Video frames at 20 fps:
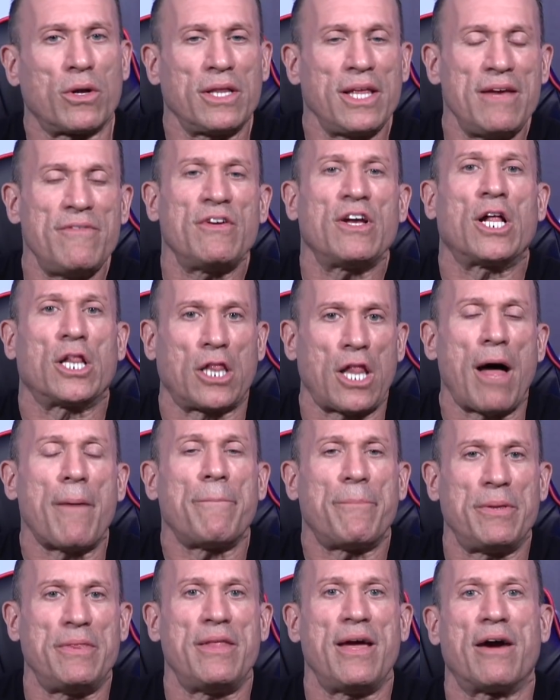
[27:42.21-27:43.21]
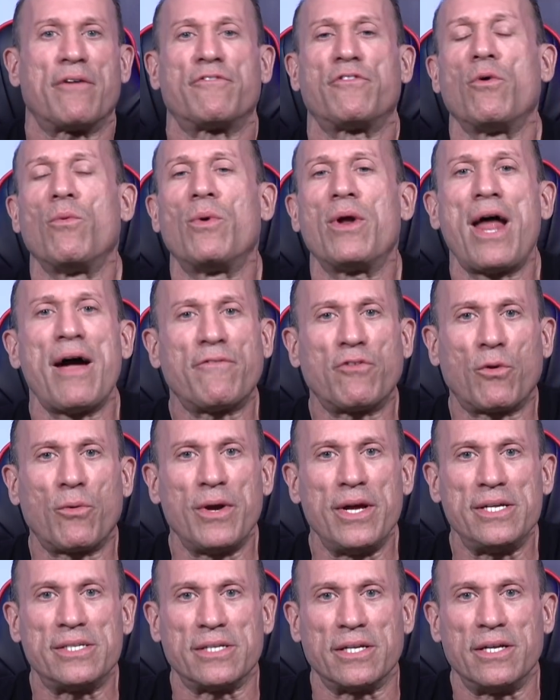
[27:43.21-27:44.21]
leaving a lump in there for whatever
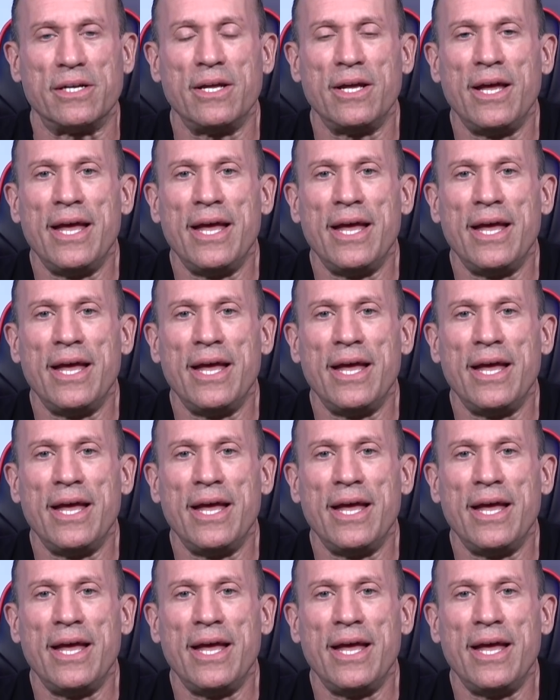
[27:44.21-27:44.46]
reason.